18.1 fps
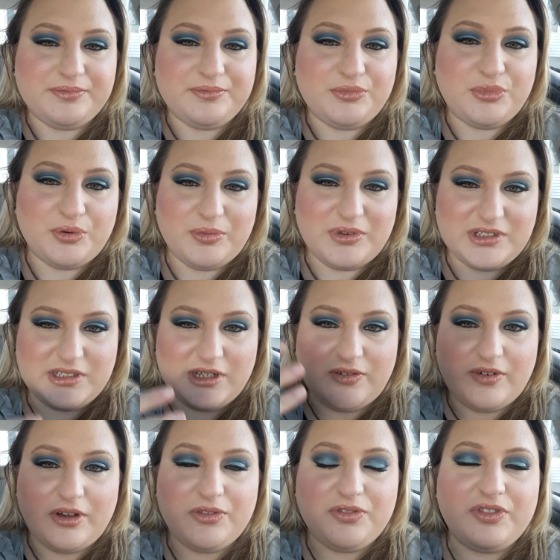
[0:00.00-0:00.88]
put
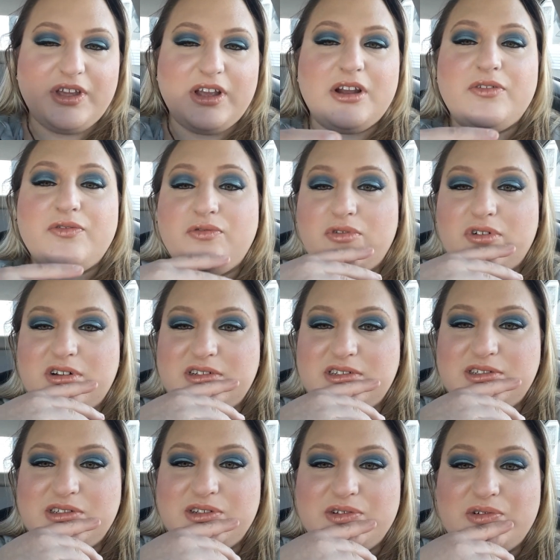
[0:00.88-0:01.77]
myself out there,
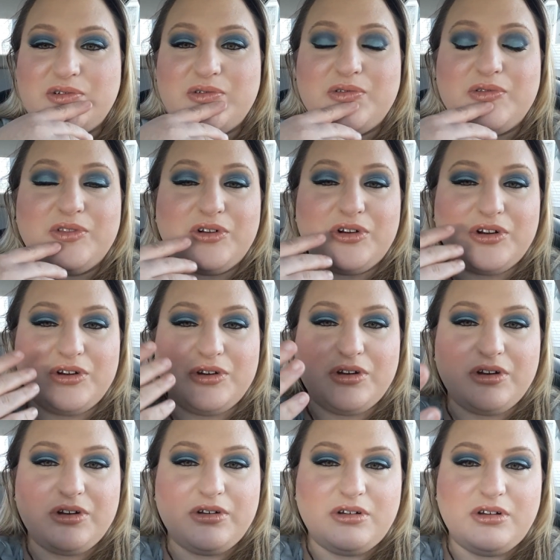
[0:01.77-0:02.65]
forced to
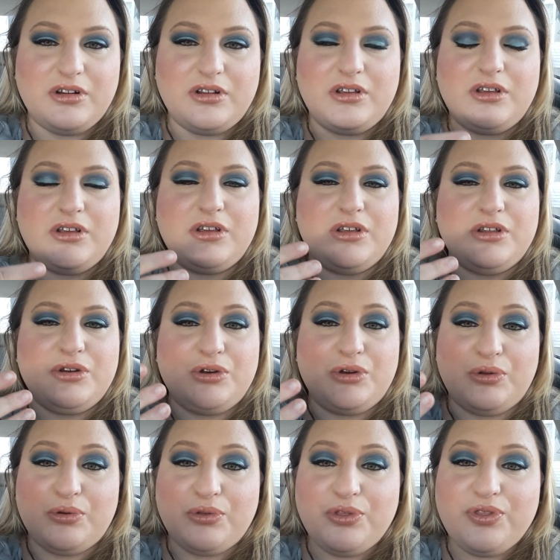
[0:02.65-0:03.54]
learn
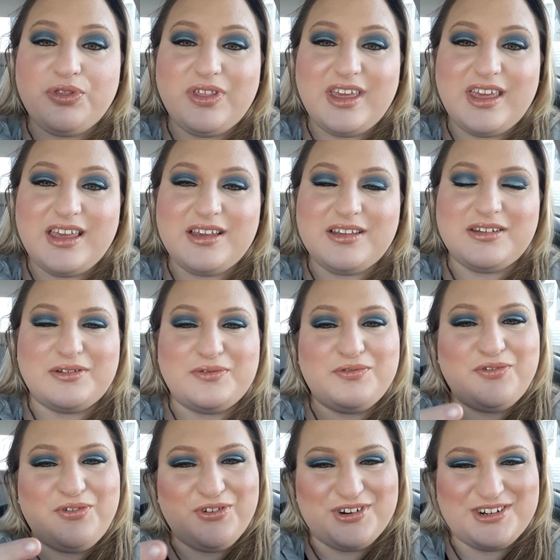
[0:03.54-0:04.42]
new thing. And
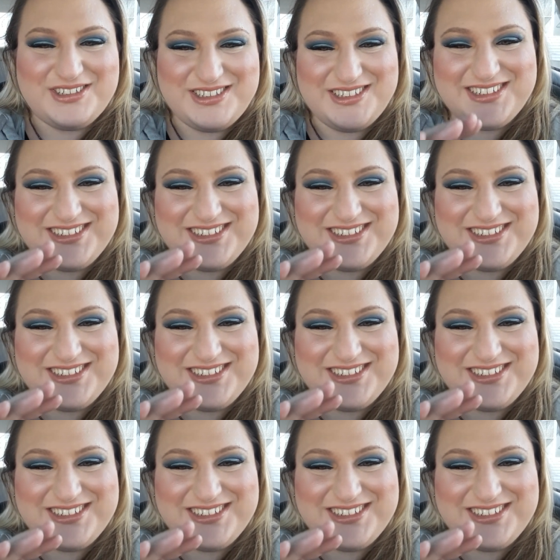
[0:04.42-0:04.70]
of course,